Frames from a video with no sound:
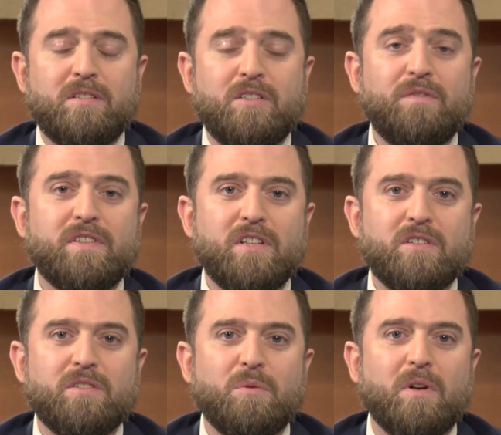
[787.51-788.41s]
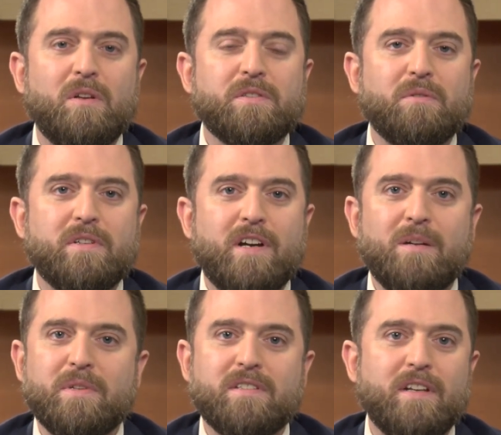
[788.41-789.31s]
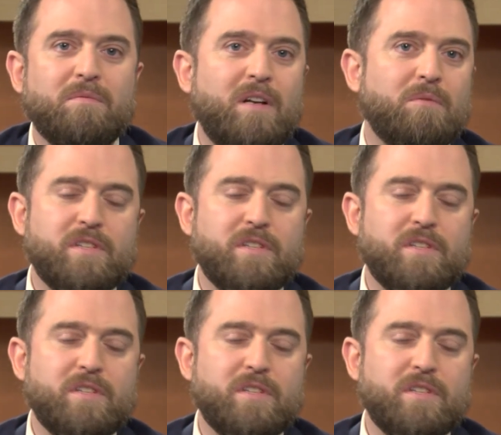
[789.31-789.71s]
two physicians who were close to retirement said, well,